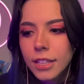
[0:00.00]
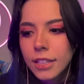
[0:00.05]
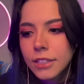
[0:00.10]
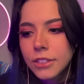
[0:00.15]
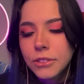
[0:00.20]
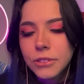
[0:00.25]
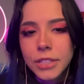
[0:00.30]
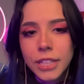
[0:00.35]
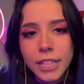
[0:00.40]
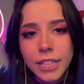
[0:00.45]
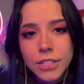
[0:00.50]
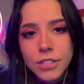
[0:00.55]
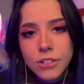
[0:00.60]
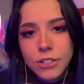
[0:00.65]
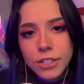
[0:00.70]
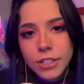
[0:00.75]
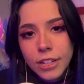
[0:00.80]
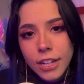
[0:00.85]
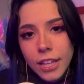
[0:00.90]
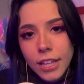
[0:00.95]
You can answer
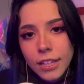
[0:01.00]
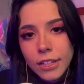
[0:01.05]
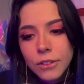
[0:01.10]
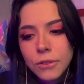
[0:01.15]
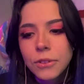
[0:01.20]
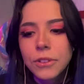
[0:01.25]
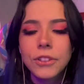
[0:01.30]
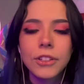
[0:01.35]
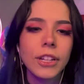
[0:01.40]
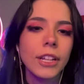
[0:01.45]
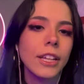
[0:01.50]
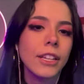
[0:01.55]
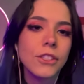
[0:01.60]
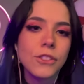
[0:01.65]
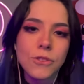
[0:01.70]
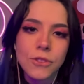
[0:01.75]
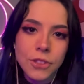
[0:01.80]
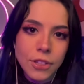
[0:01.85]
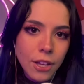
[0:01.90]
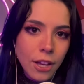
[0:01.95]
in your head or you can
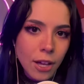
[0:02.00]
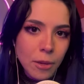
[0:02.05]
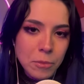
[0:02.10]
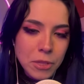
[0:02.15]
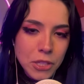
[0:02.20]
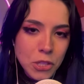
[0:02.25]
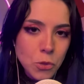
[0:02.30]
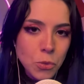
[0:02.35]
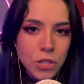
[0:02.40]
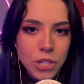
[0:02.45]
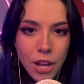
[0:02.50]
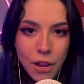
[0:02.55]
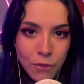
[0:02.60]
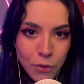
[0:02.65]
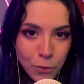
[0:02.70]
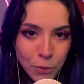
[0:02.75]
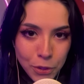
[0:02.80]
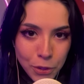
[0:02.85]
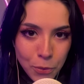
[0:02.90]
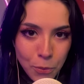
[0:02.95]
answer in the comments, whichever
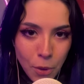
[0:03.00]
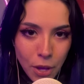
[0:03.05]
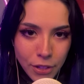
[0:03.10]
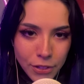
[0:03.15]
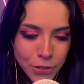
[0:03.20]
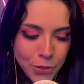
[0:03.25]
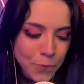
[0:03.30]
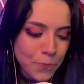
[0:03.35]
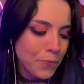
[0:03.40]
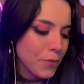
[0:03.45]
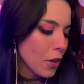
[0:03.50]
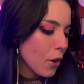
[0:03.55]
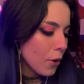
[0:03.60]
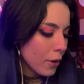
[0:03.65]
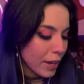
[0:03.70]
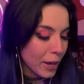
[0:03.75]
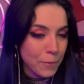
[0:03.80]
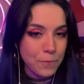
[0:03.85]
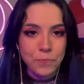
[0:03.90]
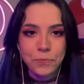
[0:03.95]
one you want.
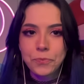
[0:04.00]
Okay.